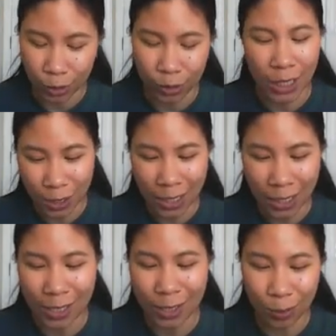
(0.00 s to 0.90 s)
changed the
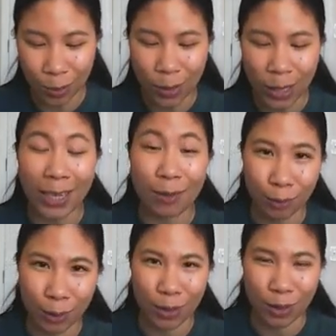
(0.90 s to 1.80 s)
sign into multiply and
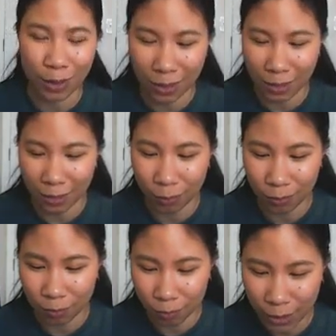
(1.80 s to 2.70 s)
flipped the
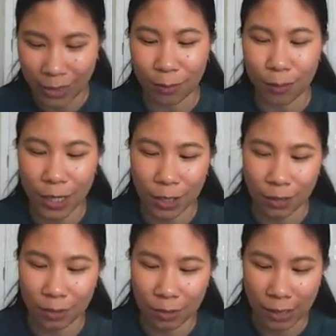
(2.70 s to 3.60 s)
second
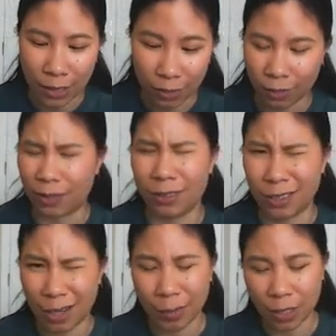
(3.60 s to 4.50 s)
fraction, or the
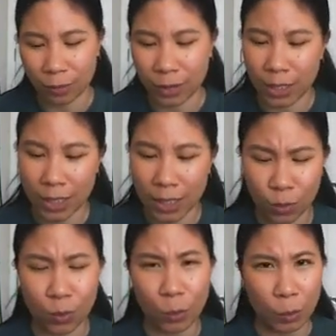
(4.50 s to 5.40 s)
denominator, which
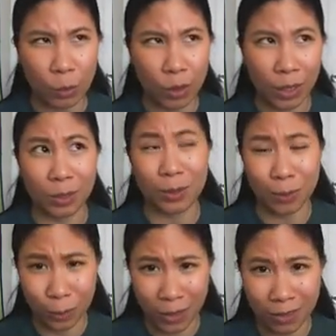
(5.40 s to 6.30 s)
is x
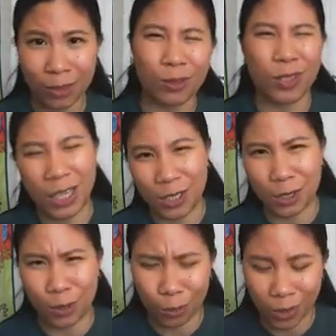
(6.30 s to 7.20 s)
over 1, so it changed
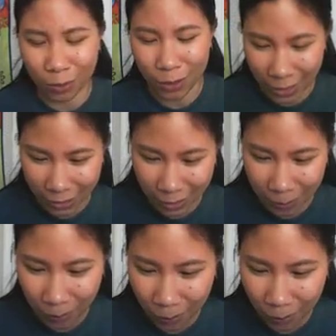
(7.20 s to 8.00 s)
into 1 over x.